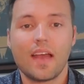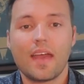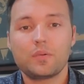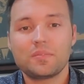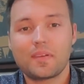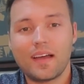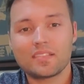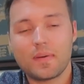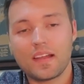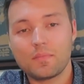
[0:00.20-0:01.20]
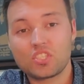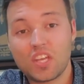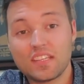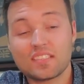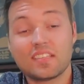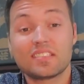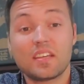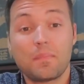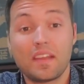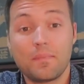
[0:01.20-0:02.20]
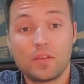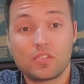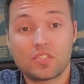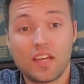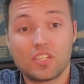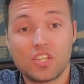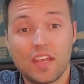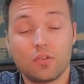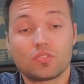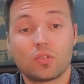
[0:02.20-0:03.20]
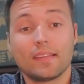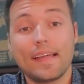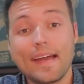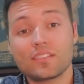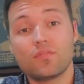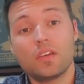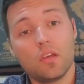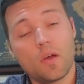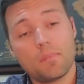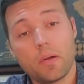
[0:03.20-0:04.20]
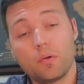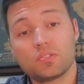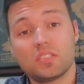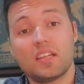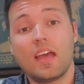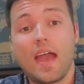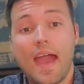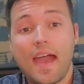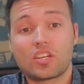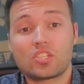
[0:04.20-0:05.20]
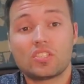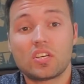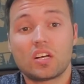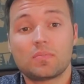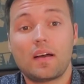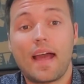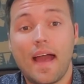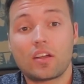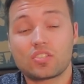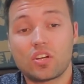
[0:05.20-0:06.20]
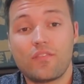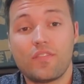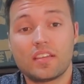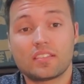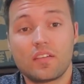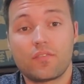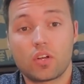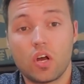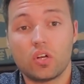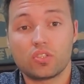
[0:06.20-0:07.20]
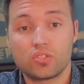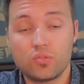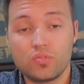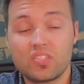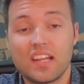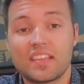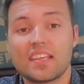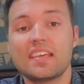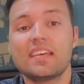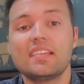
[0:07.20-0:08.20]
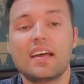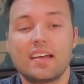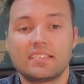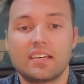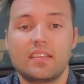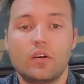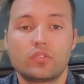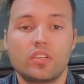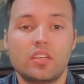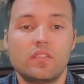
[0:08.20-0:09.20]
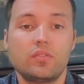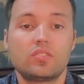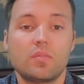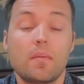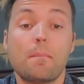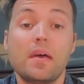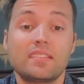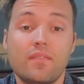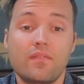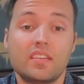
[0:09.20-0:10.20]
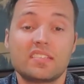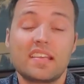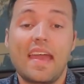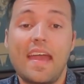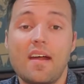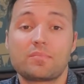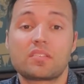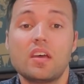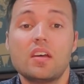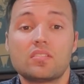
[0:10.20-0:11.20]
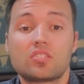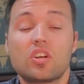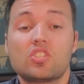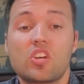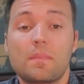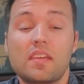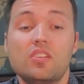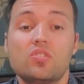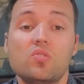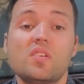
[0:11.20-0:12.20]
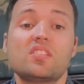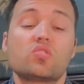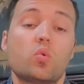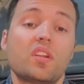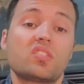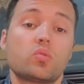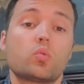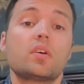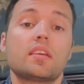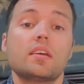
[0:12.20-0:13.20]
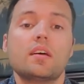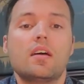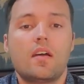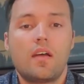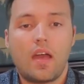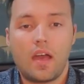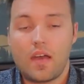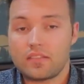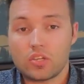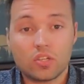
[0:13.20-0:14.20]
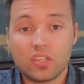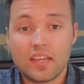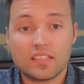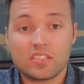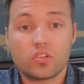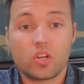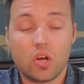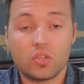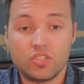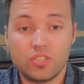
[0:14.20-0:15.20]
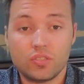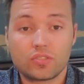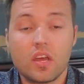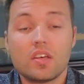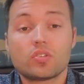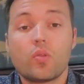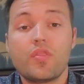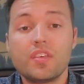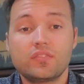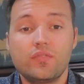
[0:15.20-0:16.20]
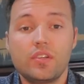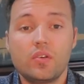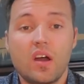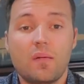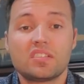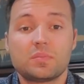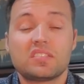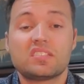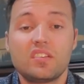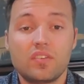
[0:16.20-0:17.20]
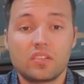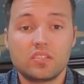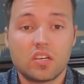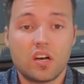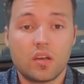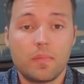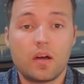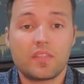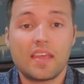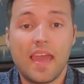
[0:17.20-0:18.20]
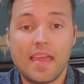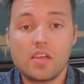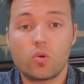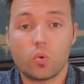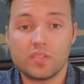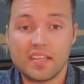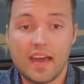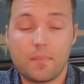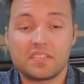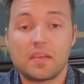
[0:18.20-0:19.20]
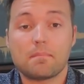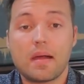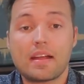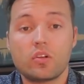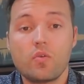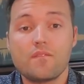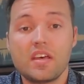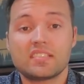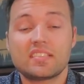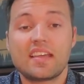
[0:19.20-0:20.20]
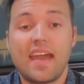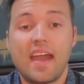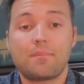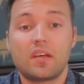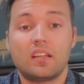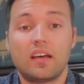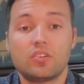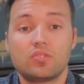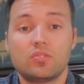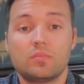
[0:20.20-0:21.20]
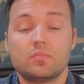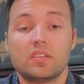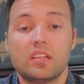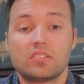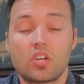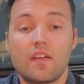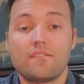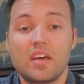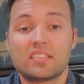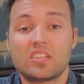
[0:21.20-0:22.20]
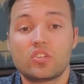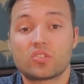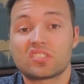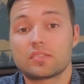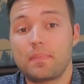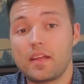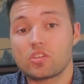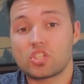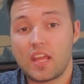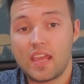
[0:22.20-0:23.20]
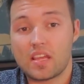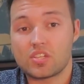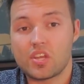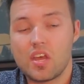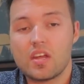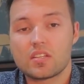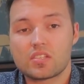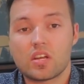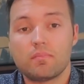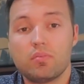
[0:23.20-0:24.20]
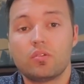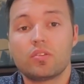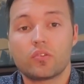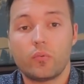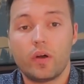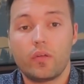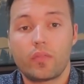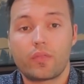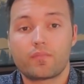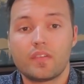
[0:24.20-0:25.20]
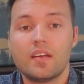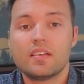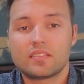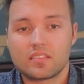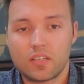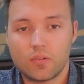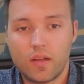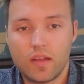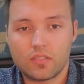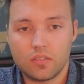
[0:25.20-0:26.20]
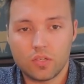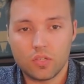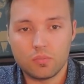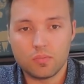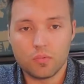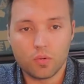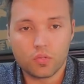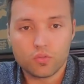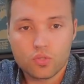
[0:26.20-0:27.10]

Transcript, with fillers: Hey, what's up guys? My name is Chase and this is a Penny Pinchers Guide channel. So last video I posted actually talked about how to start investing for college students. And at the end, I said that I was going to give you some of the best investing apps to start jumping into in 2020 as early as in your college years. So this video, I'm going to specifically talk about the Acorns app. It's a micro investing app that allows you to start investing your spare change to start building your wealth. Stick around to learn a little bit more.